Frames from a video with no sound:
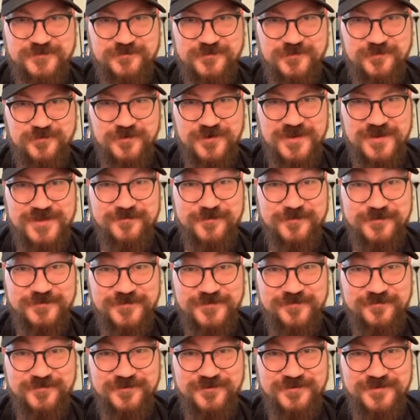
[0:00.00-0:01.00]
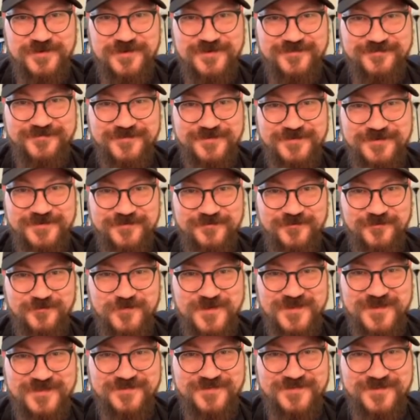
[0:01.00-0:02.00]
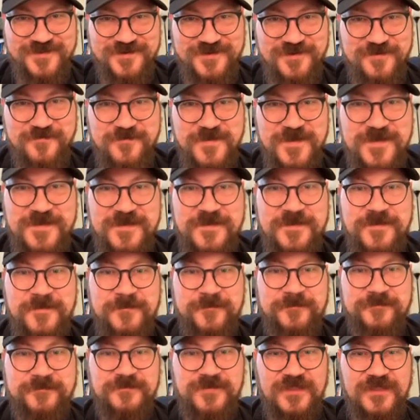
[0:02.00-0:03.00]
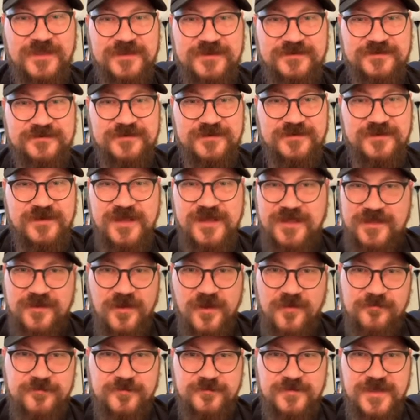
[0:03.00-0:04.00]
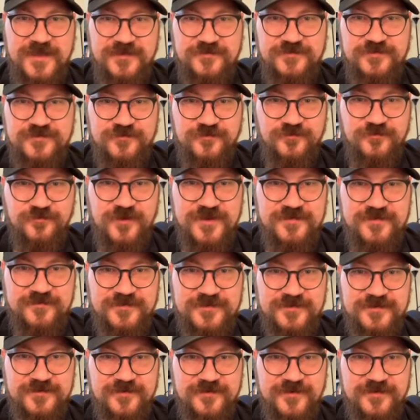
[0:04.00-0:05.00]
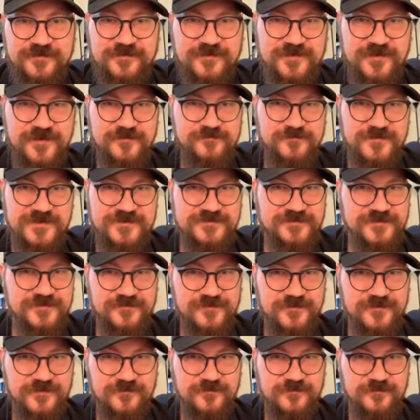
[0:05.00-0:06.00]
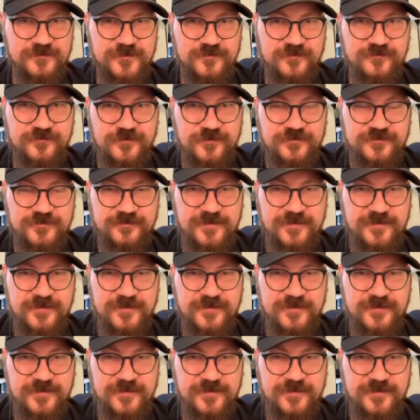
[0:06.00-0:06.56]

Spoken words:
we were able to pull off another win there. And I hopped back to the Great League. I think I missed the first